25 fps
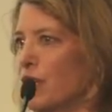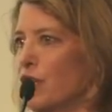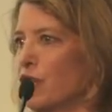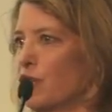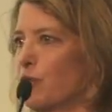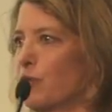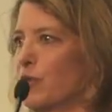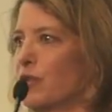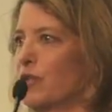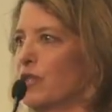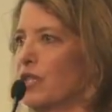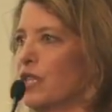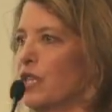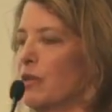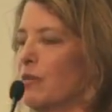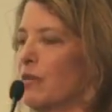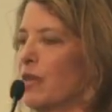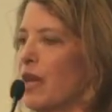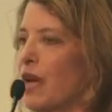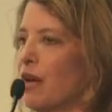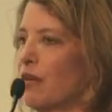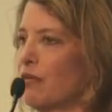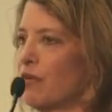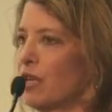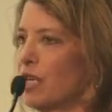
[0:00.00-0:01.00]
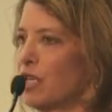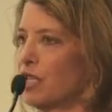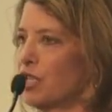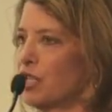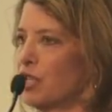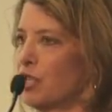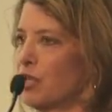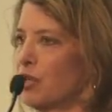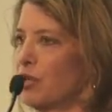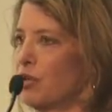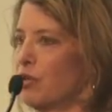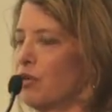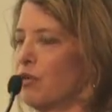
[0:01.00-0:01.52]
You're supposed to keep that
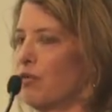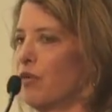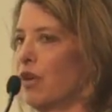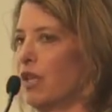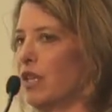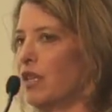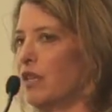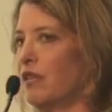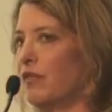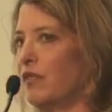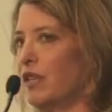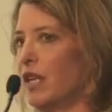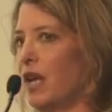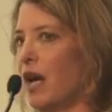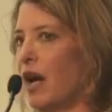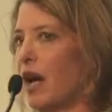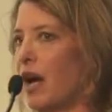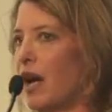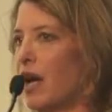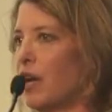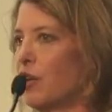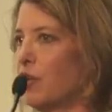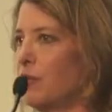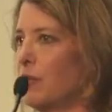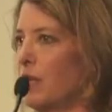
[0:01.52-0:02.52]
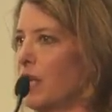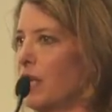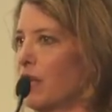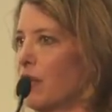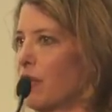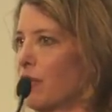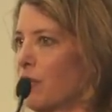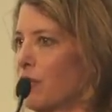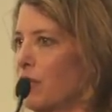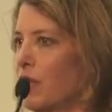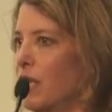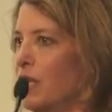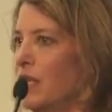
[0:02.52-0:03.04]
ratio relatively high in
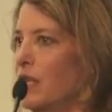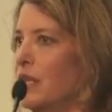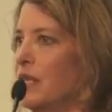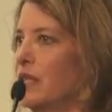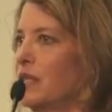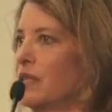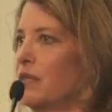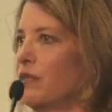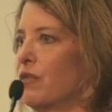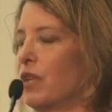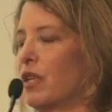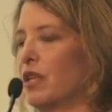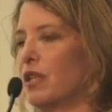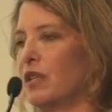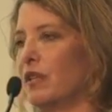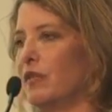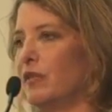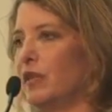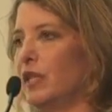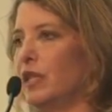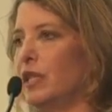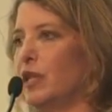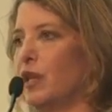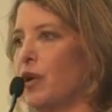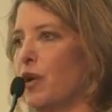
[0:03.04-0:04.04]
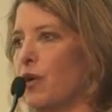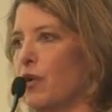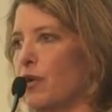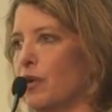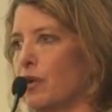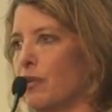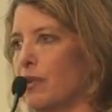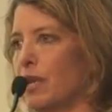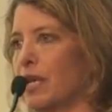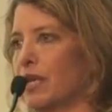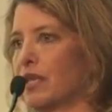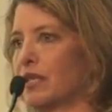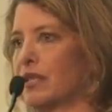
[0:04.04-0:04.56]
omega-3s and relatively low
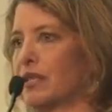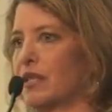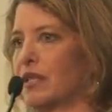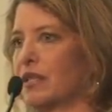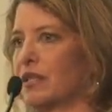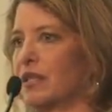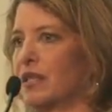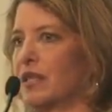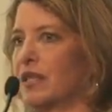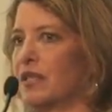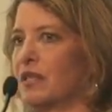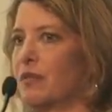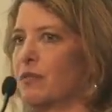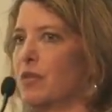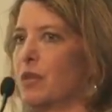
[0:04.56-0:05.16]
in omega-6s.